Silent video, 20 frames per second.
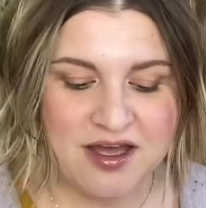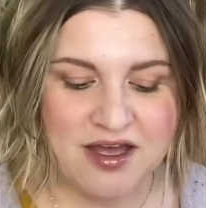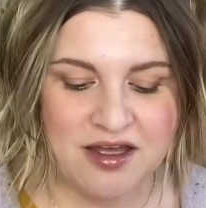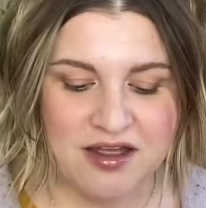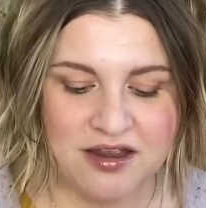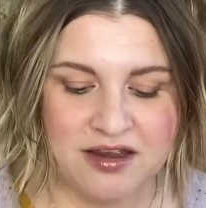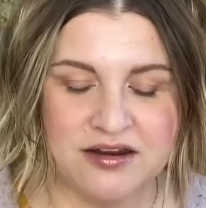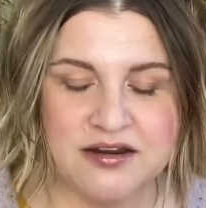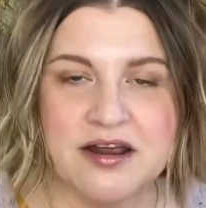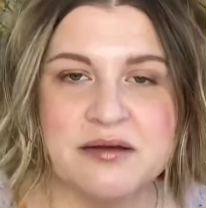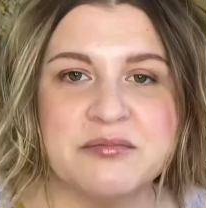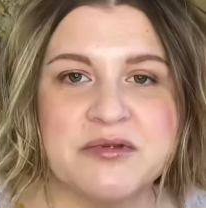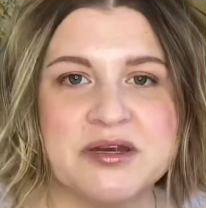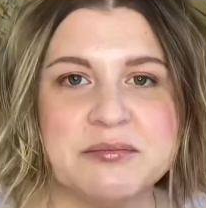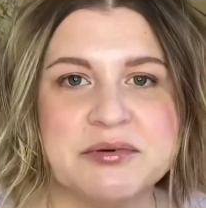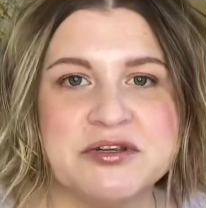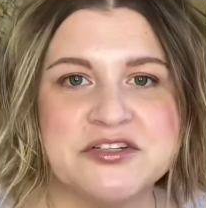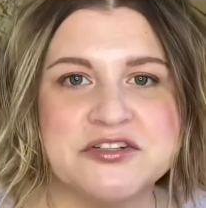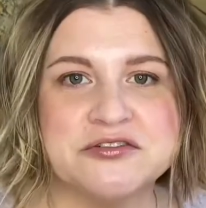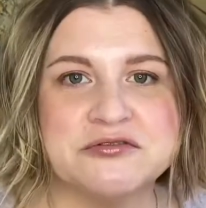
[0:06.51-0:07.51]
and I'm going to
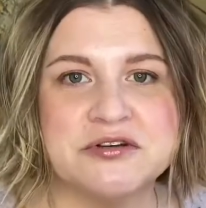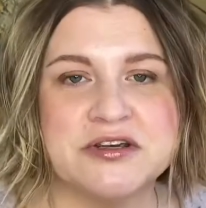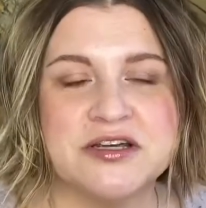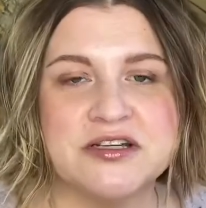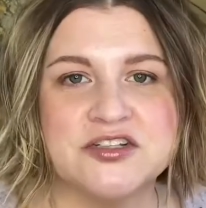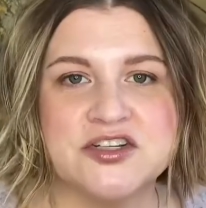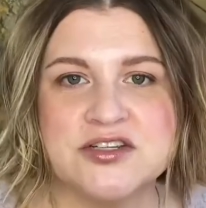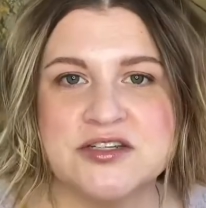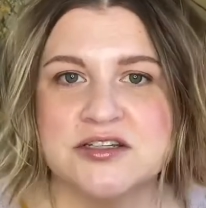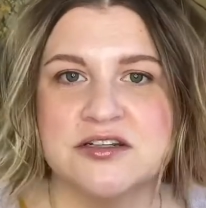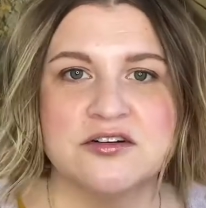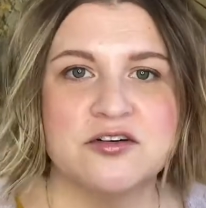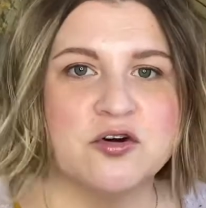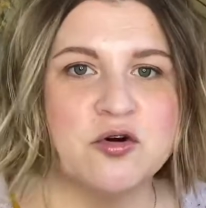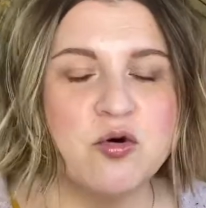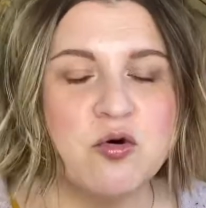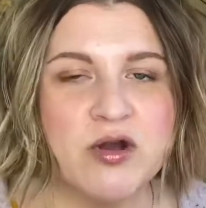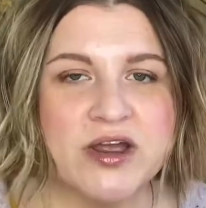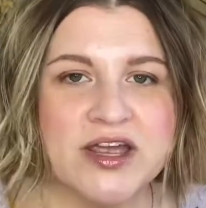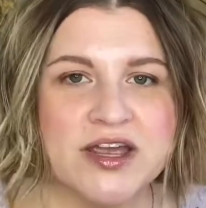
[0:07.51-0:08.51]
be doing just a
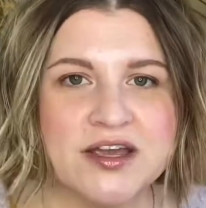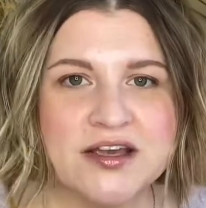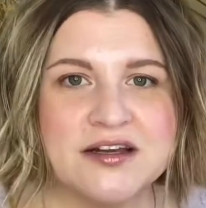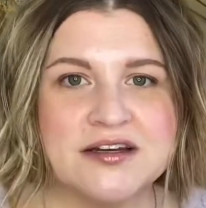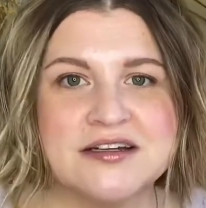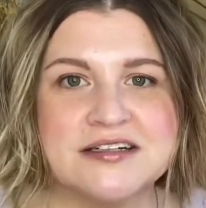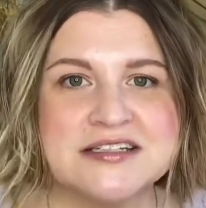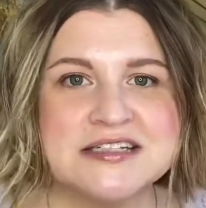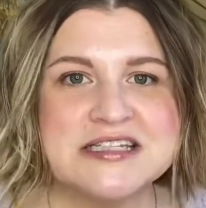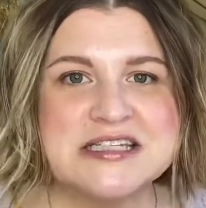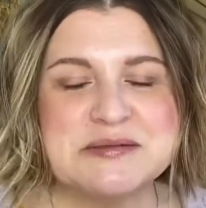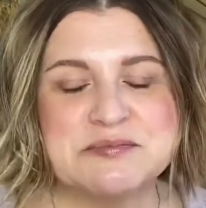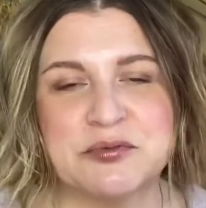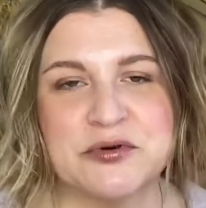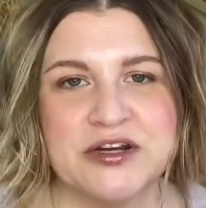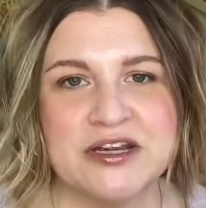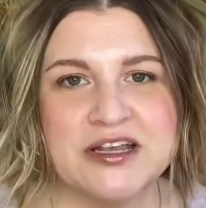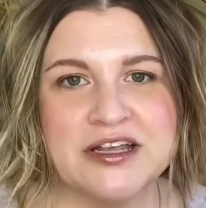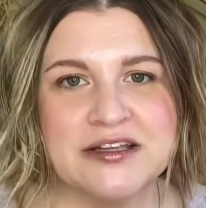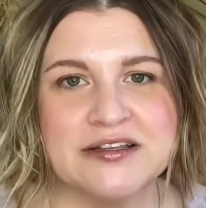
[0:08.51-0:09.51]
quick
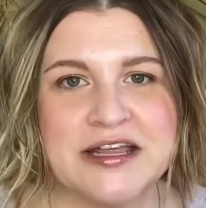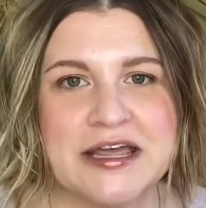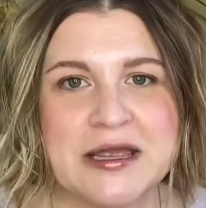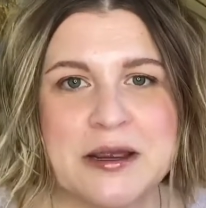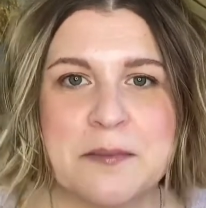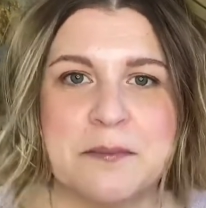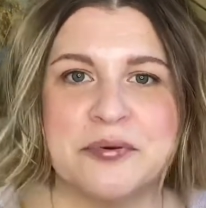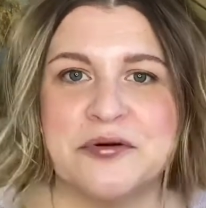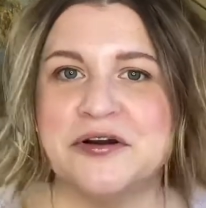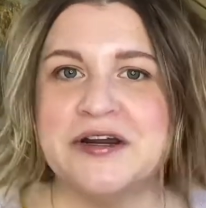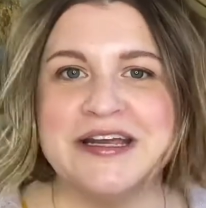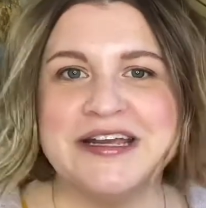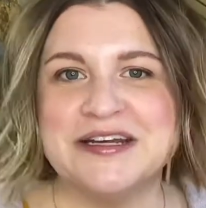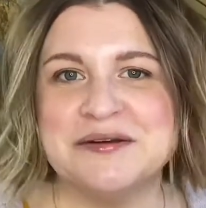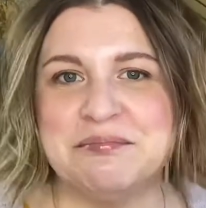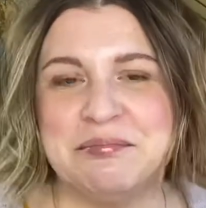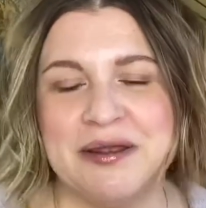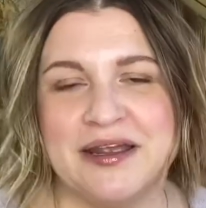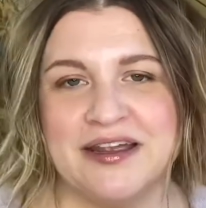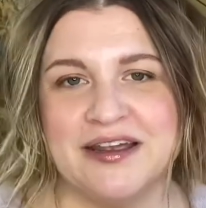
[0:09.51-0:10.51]
spring, like pretty in
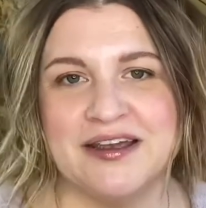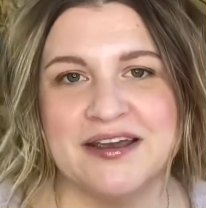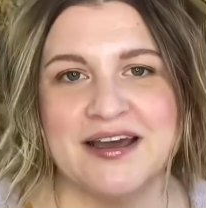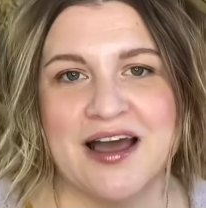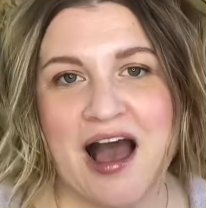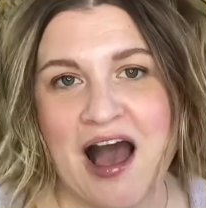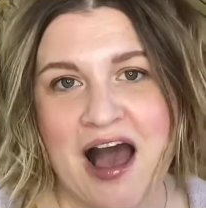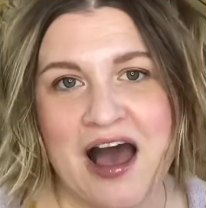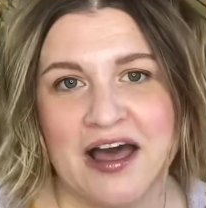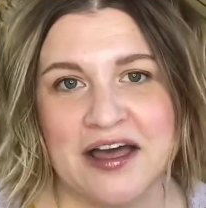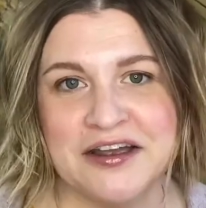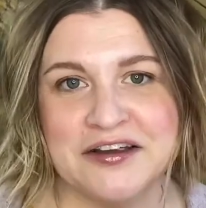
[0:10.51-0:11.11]
pink eye